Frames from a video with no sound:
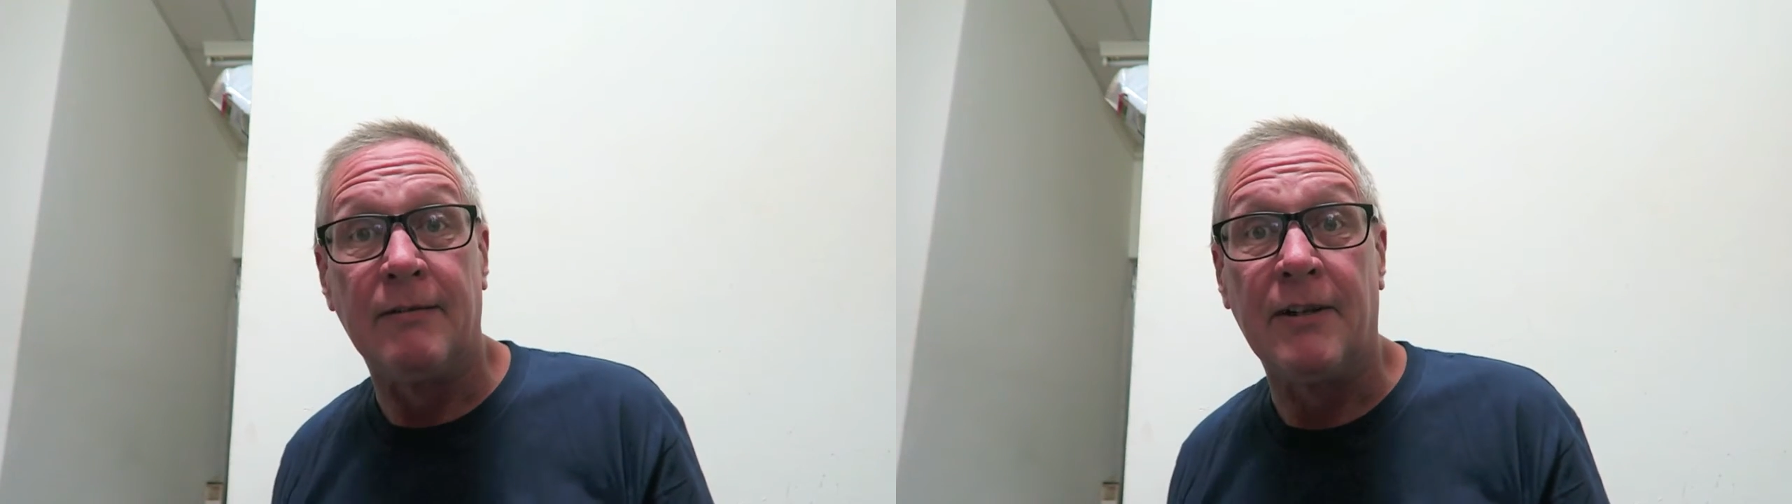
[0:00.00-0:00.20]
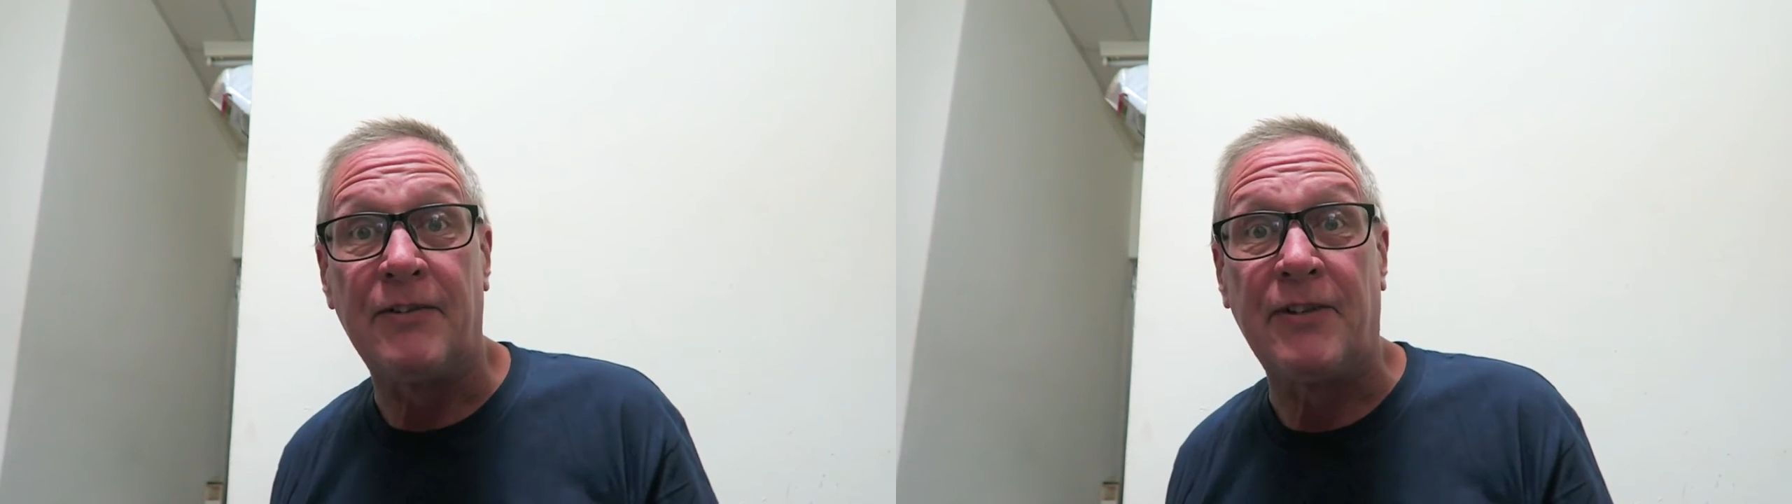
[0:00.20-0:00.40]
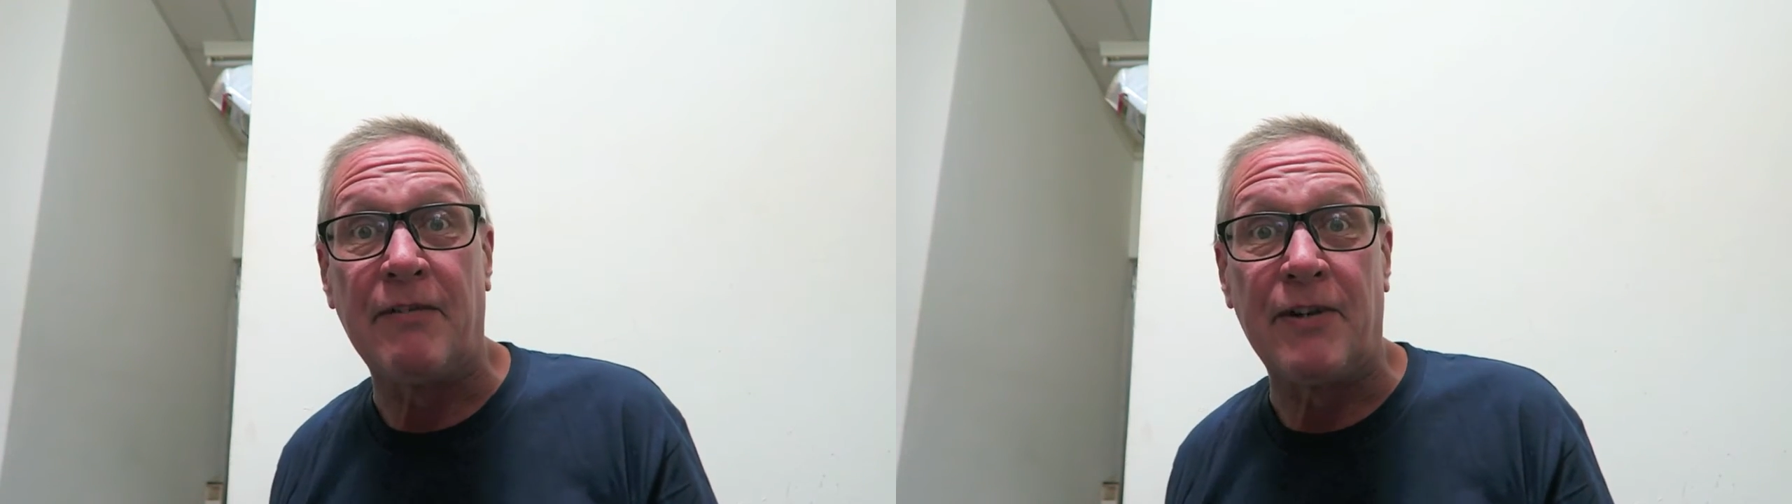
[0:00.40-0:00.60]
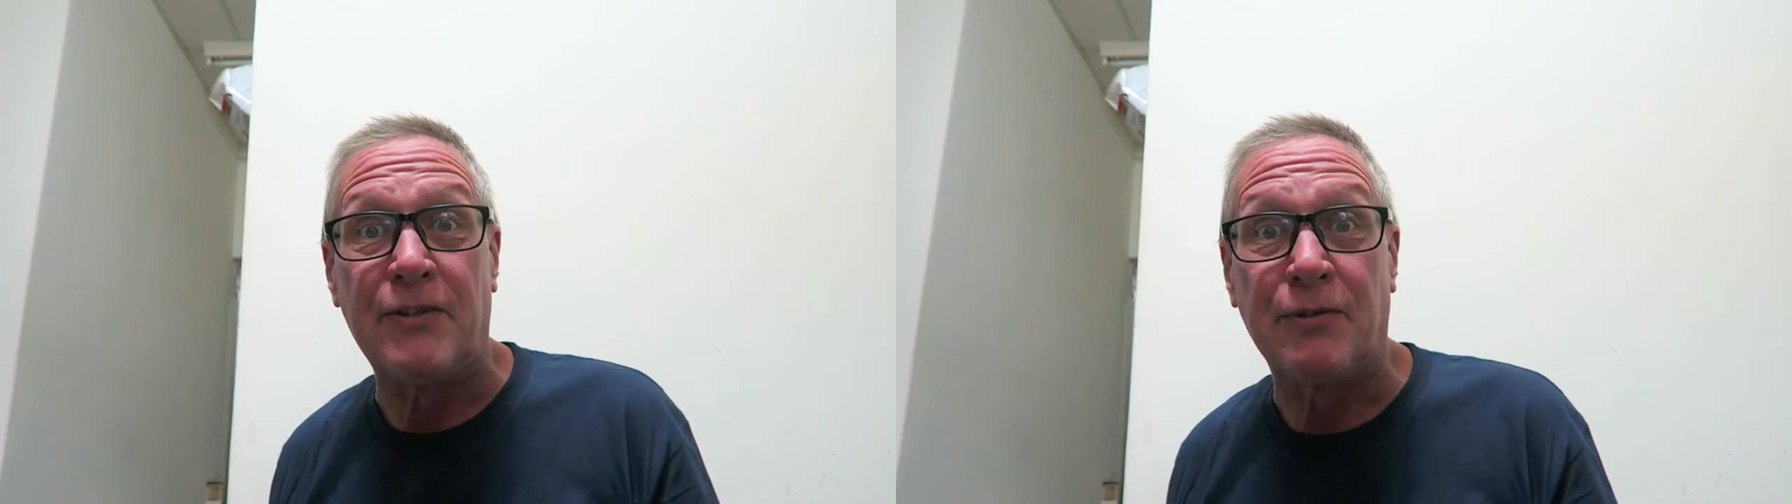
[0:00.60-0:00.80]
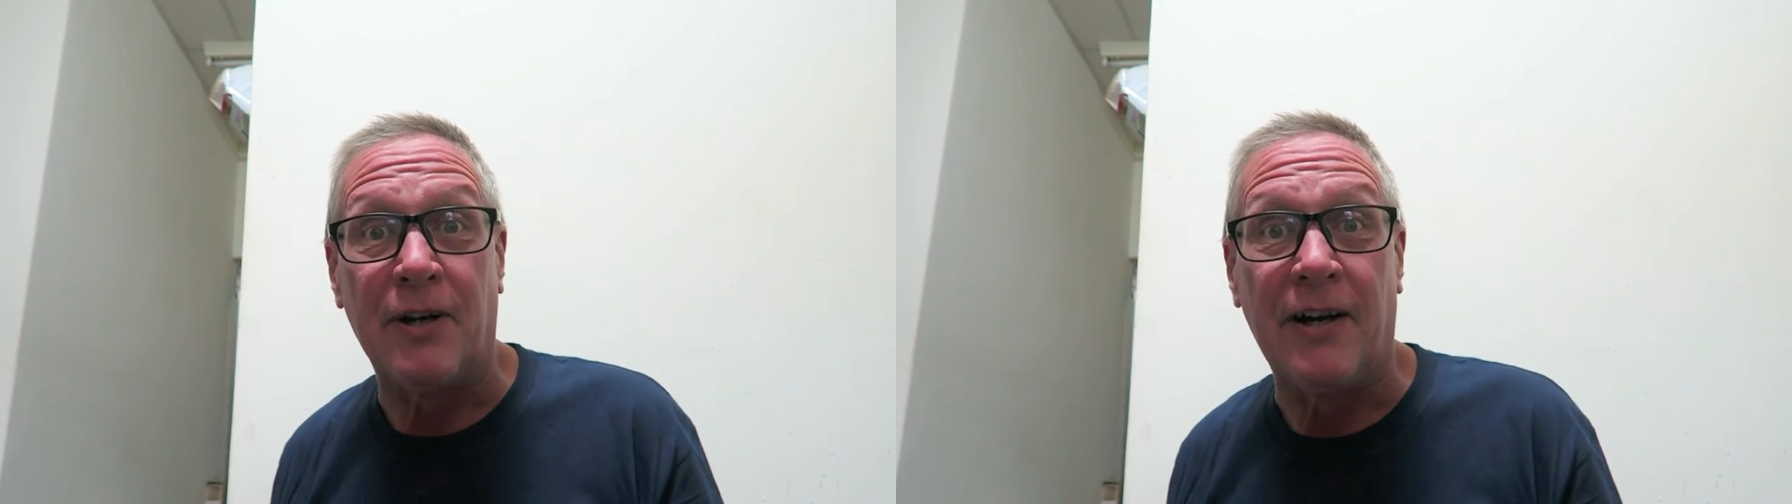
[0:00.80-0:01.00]
Let's give it a
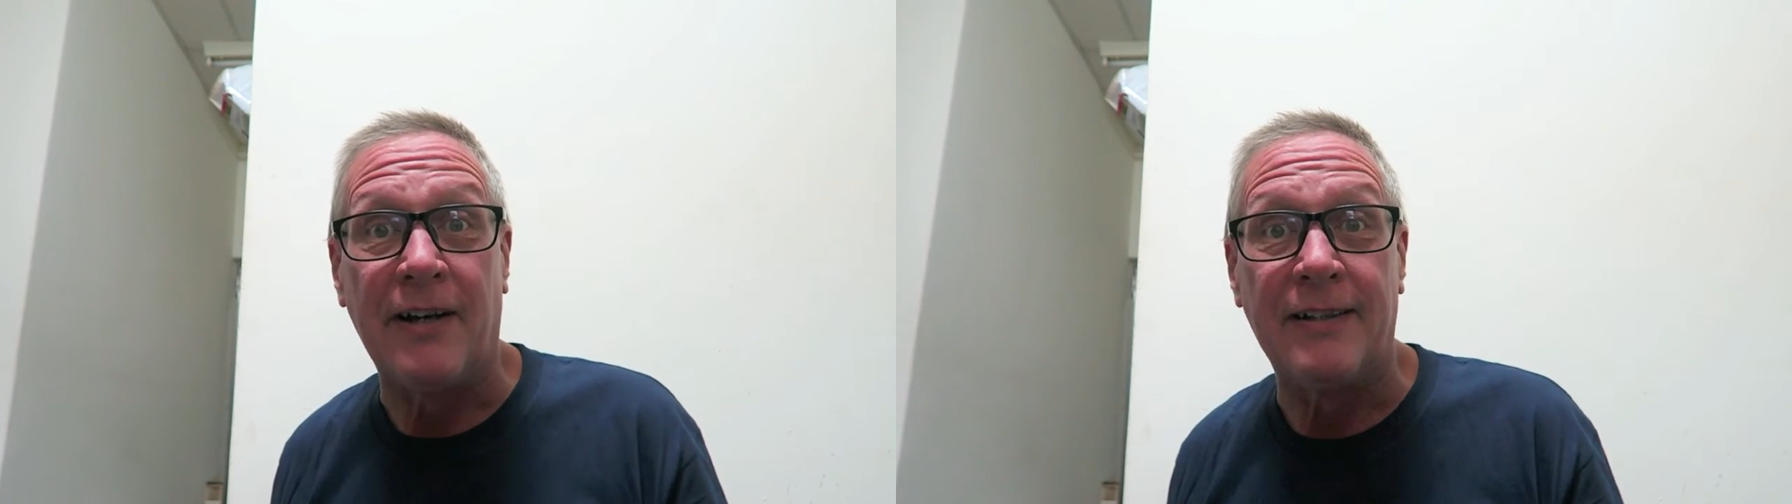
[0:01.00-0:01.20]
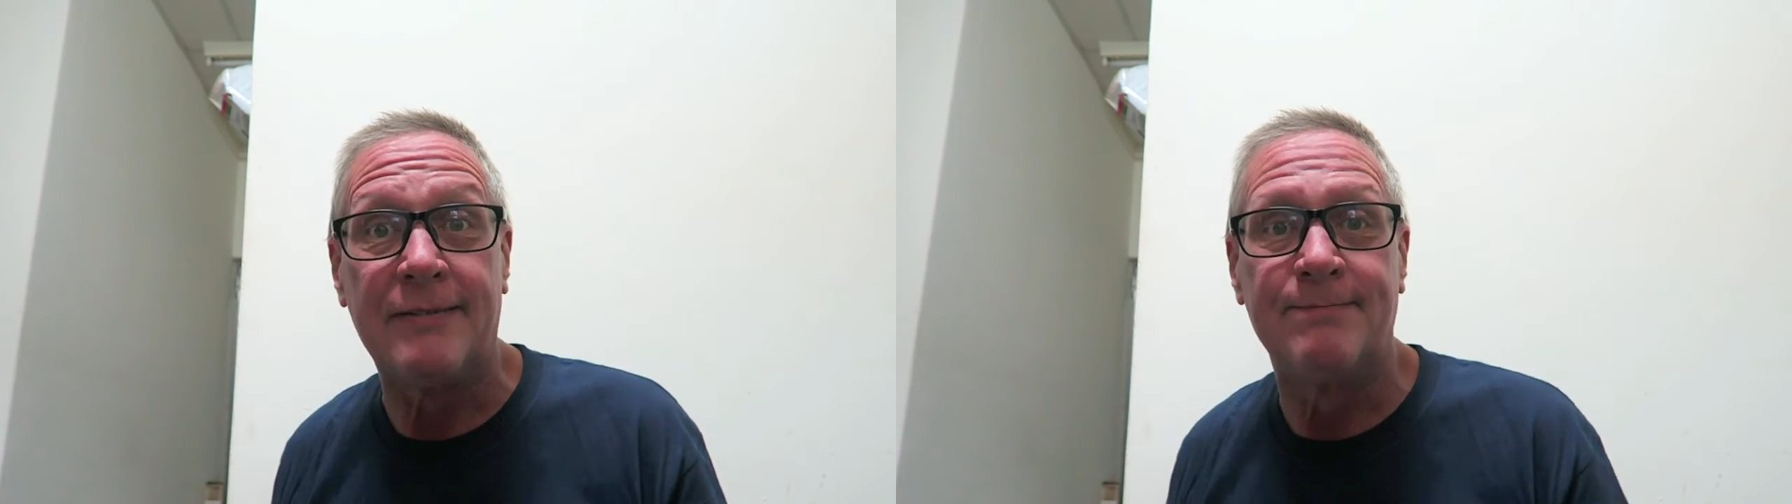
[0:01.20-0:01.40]
try.